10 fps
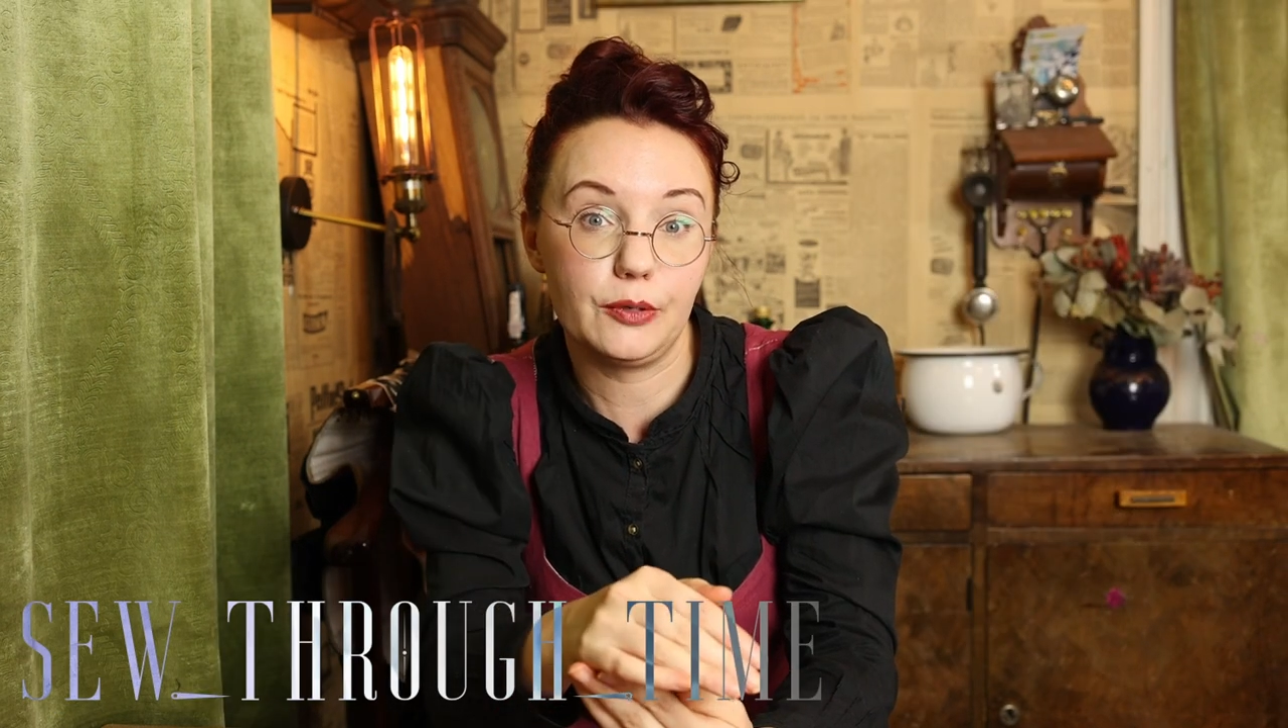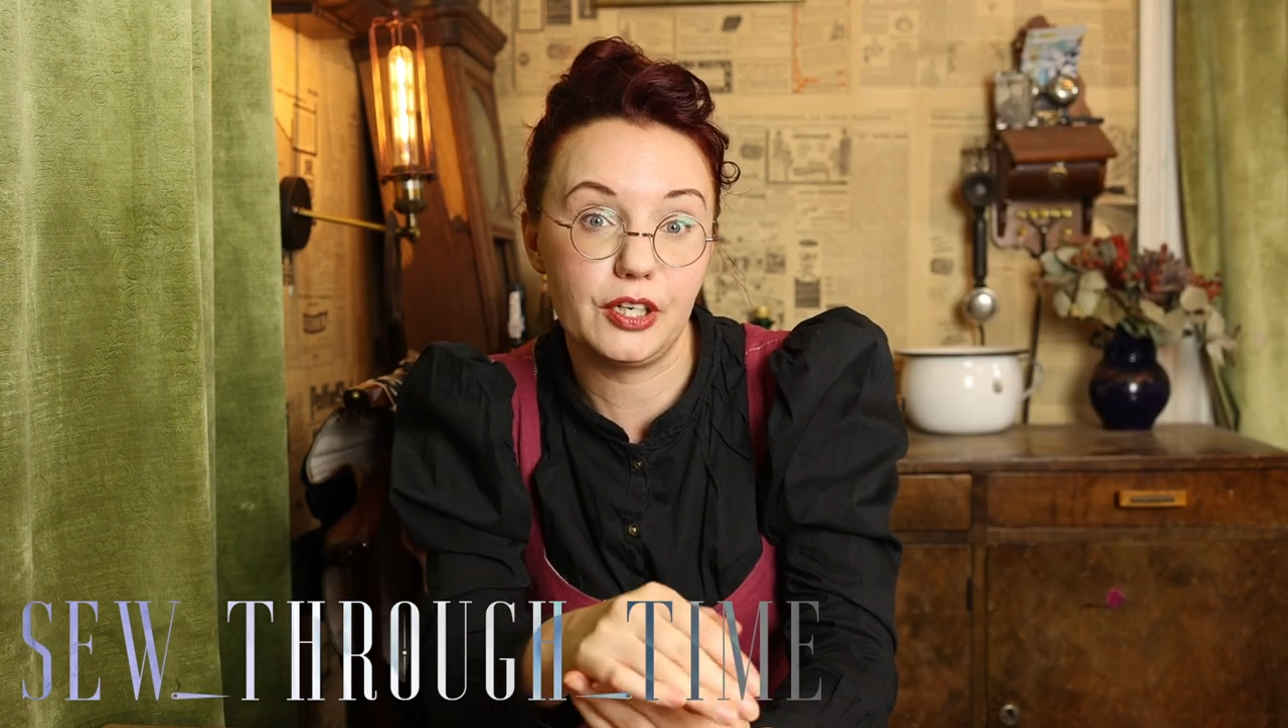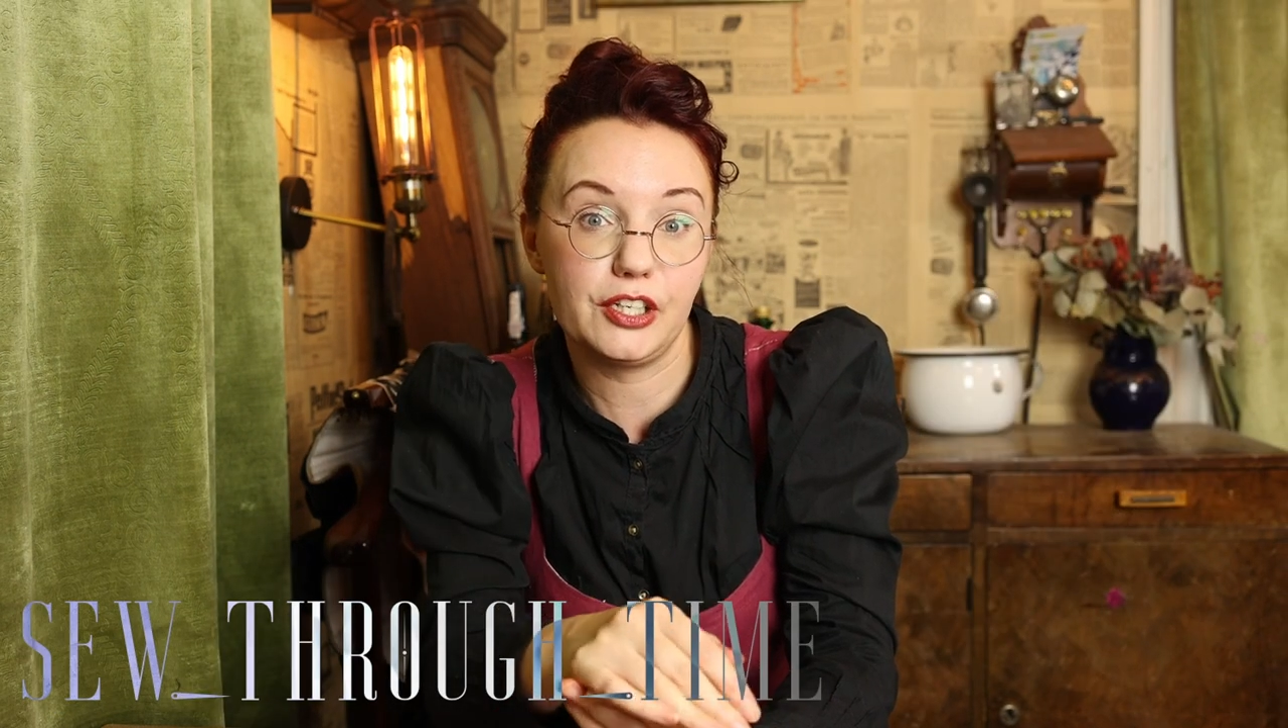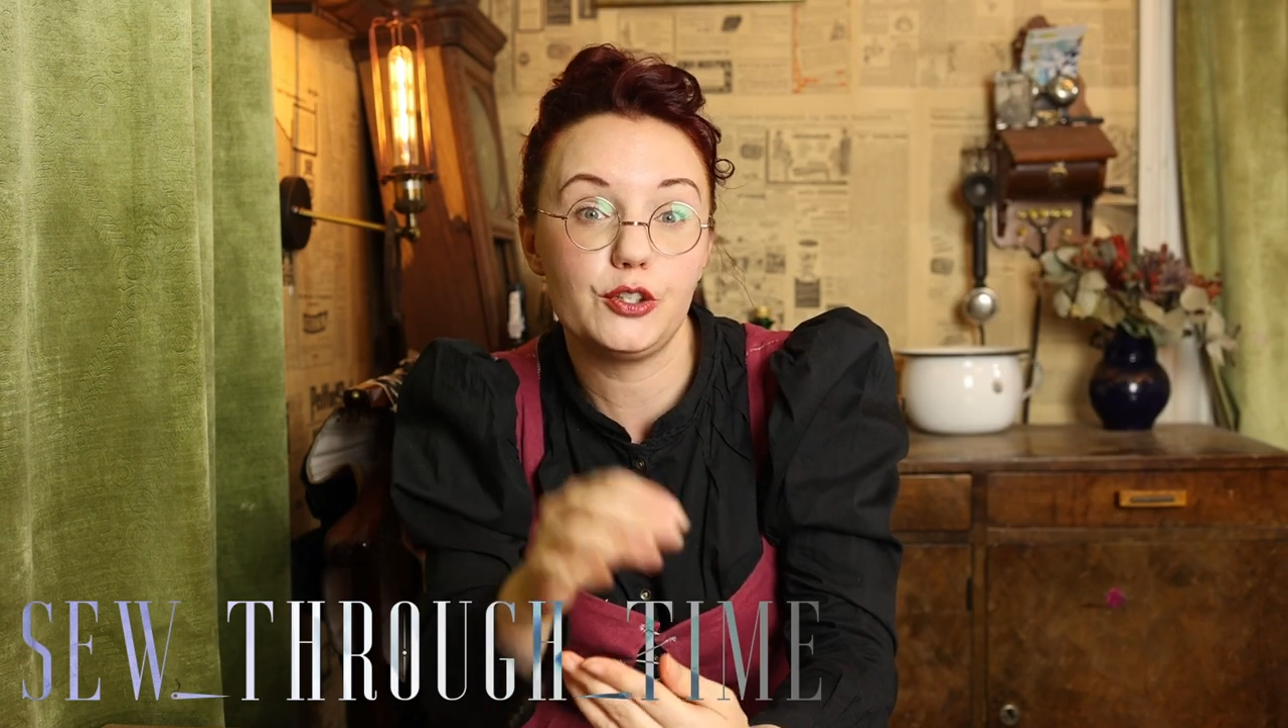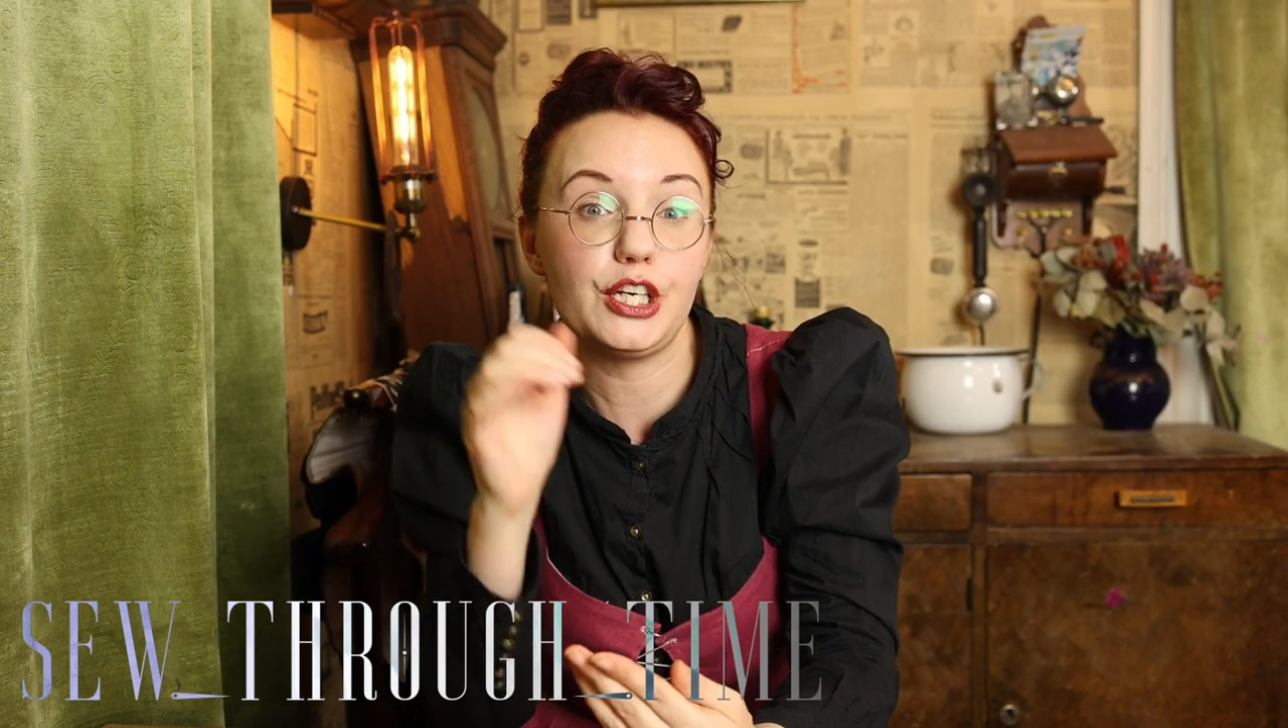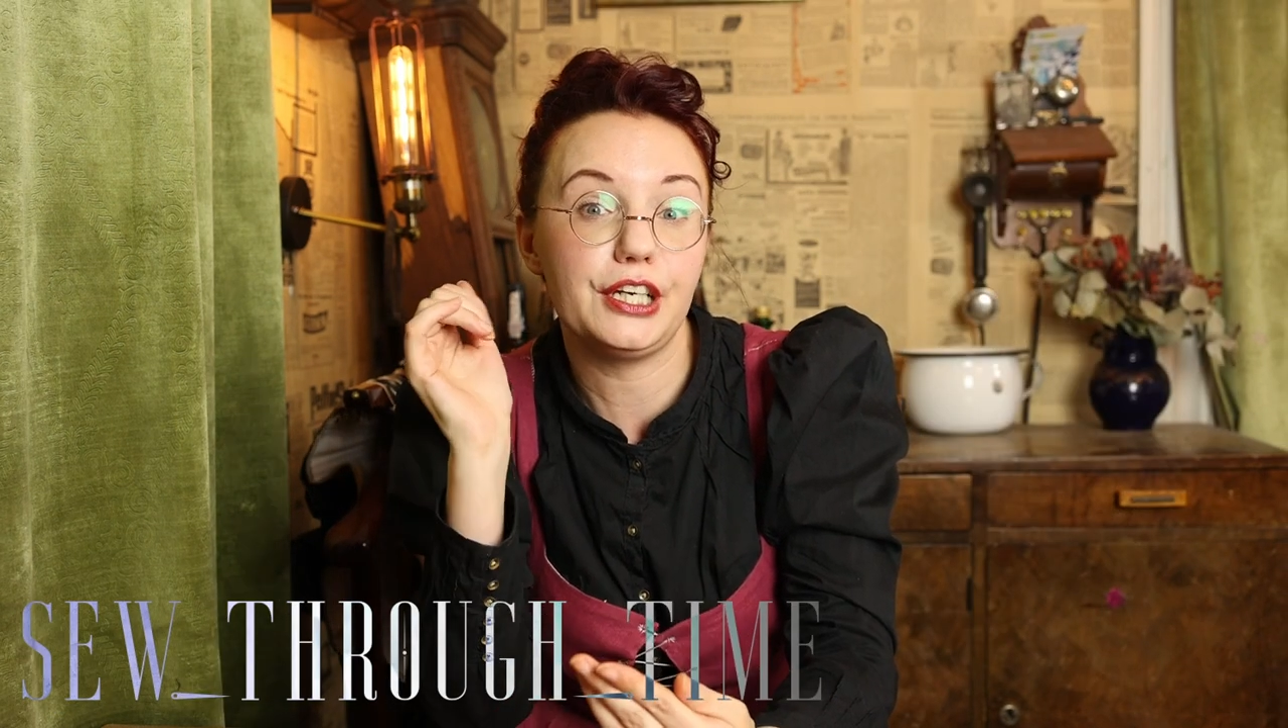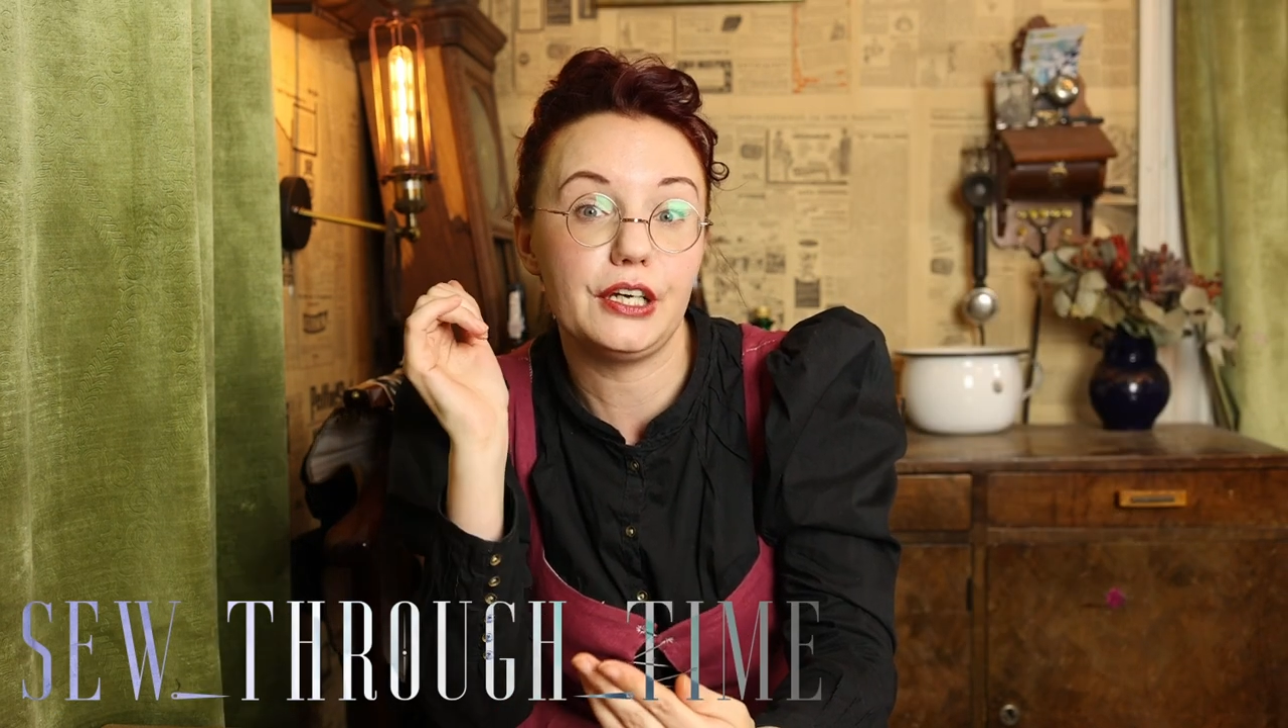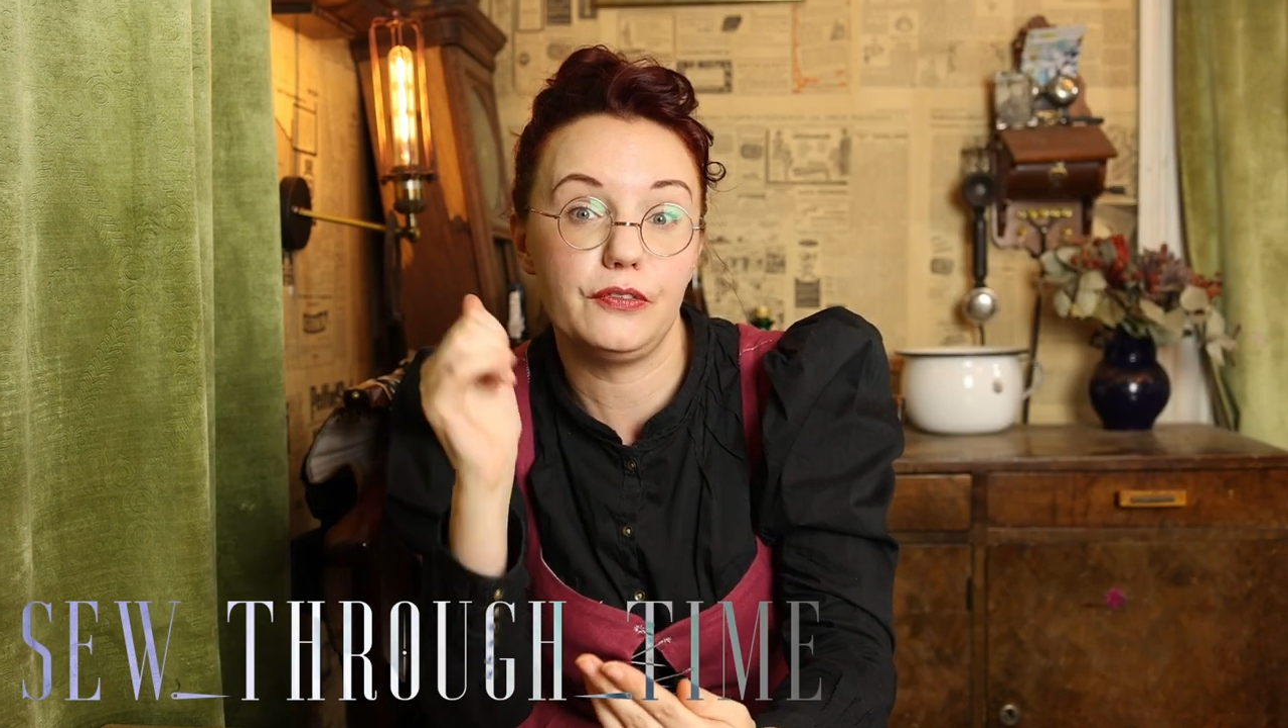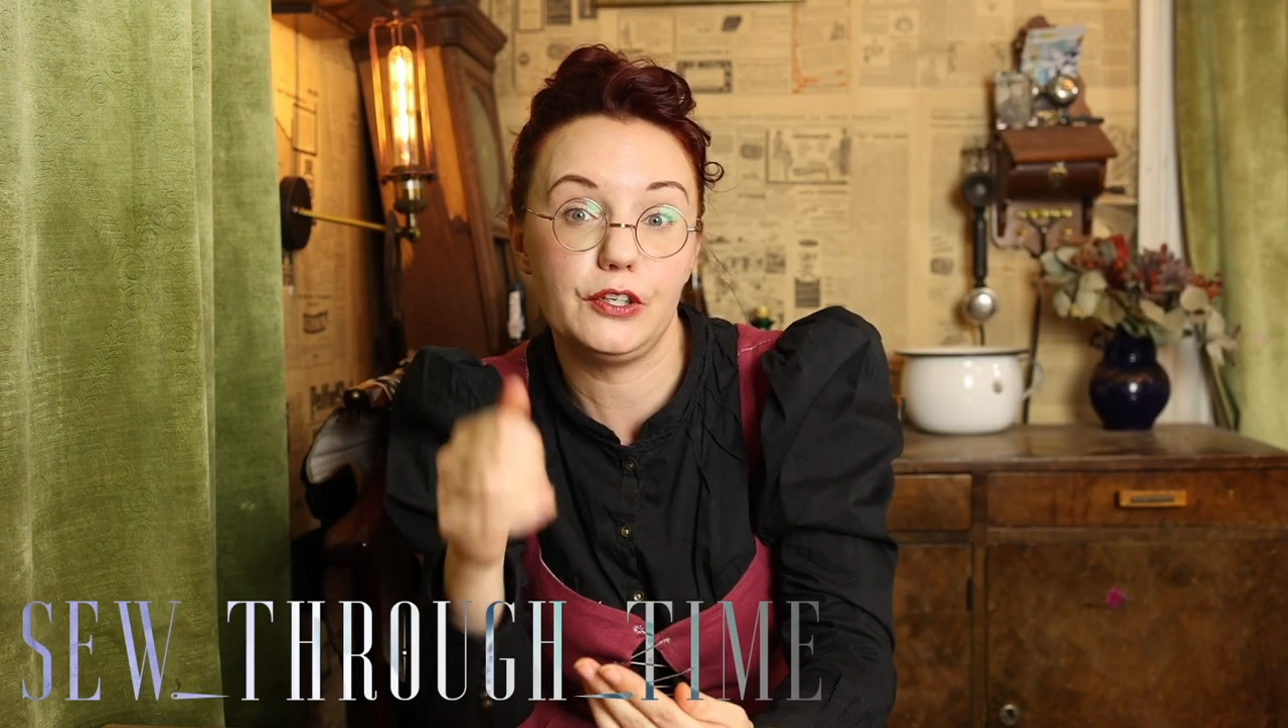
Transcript: appreciate it